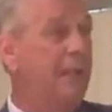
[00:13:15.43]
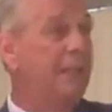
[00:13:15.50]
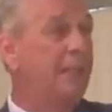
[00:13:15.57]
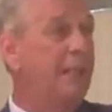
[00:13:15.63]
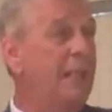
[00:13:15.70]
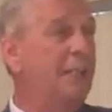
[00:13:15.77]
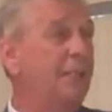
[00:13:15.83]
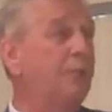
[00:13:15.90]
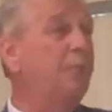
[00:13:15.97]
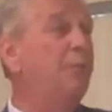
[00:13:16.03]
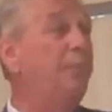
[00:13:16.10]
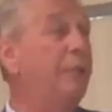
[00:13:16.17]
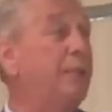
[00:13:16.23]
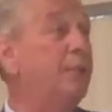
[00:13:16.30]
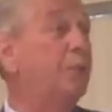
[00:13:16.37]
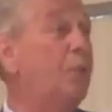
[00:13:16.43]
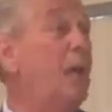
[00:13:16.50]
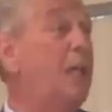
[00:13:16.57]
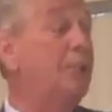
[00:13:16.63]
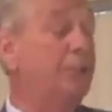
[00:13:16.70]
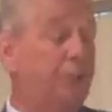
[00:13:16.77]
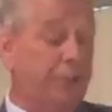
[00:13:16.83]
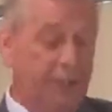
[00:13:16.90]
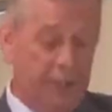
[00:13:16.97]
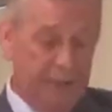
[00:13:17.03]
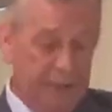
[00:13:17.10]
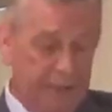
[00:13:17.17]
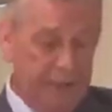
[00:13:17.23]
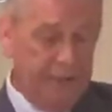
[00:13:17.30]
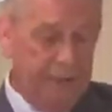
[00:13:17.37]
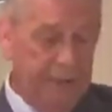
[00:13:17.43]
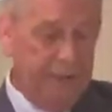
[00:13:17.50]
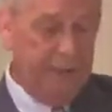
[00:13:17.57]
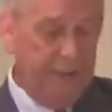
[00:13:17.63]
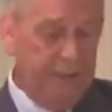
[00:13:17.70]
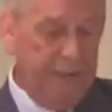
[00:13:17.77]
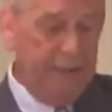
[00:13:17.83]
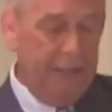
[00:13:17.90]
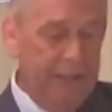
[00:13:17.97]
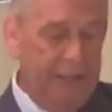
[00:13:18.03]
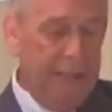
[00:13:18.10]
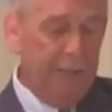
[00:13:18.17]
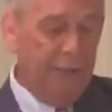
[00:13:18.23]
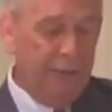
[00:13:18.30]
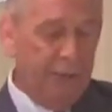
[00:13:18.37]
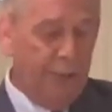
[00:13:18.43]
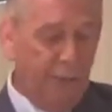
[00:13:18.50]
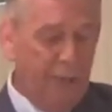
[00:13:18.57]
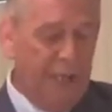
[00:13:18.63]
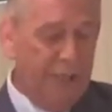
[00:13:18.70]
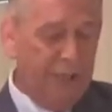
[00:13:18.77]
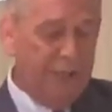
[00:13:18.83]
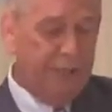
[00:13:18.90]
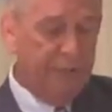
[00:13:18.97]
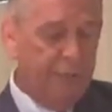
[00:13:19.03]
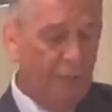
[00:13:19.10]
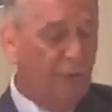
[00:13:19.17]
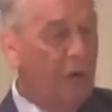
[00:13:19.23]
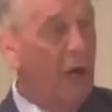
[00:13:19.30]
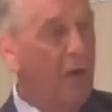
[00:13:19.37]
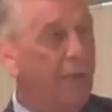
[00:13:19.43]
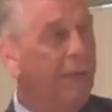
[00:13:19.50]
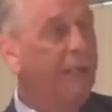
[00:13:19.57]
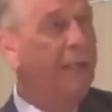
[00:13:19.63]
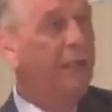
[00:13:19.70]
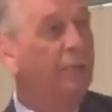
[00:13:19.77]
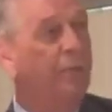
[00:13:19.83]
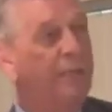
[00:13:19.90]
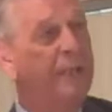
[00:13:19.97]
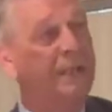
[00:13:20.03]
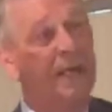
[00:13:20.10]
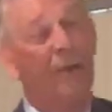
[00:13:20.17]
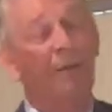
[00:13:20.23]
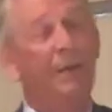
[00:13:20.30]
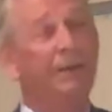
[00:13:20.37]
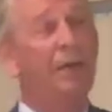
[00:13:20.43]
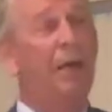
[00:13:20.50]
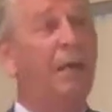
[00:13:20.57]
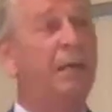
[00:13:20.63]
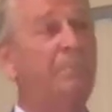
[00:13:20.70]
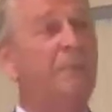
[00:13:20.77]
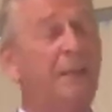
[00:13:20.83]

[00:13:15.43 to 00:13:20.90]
translation would be crushed. He was crushed for our iniquities. And I want to talk